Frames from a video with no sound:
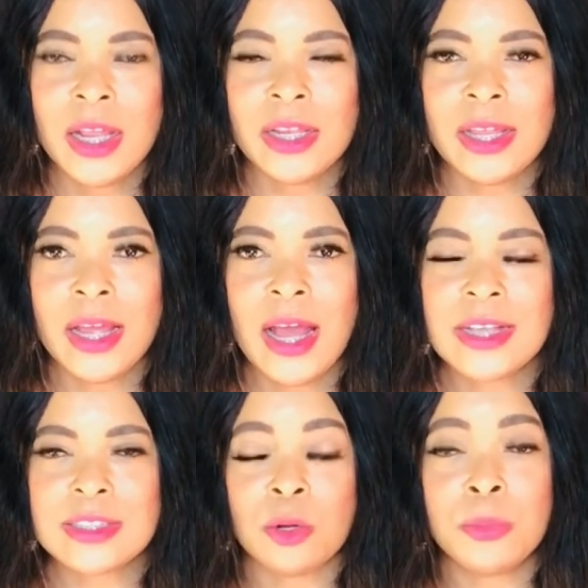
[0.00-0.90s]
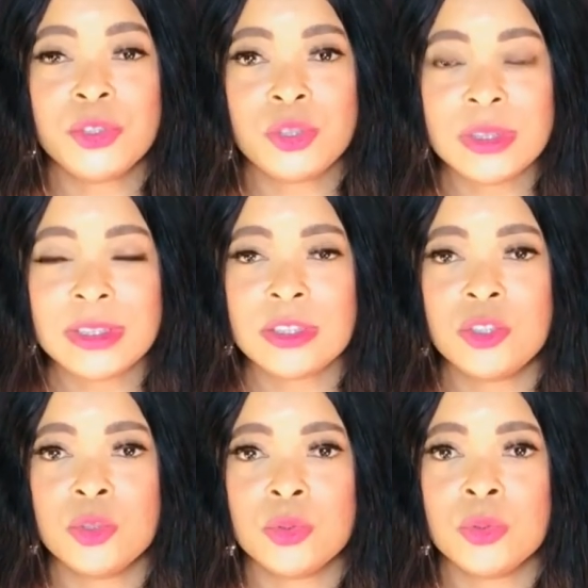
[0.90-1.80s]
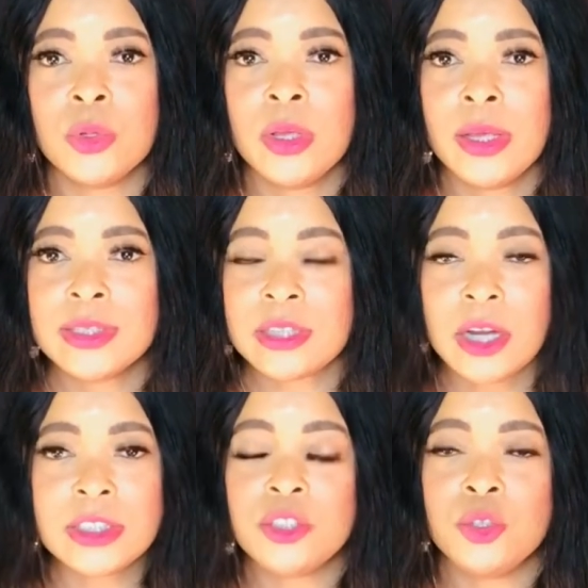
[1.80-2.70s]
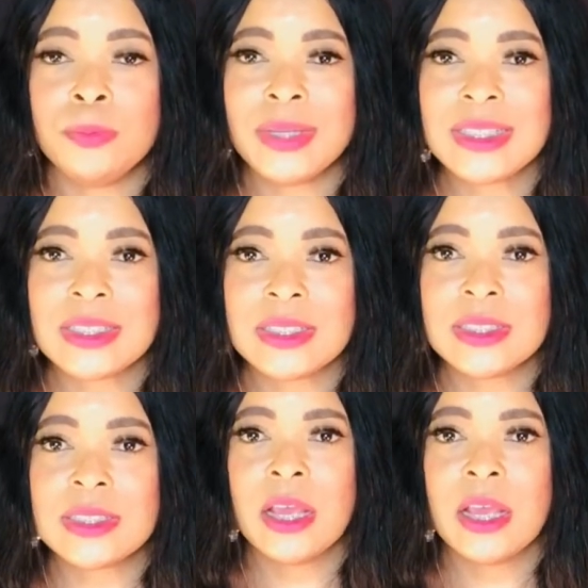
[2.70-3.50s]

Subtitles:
that has the opportunity to start a new business,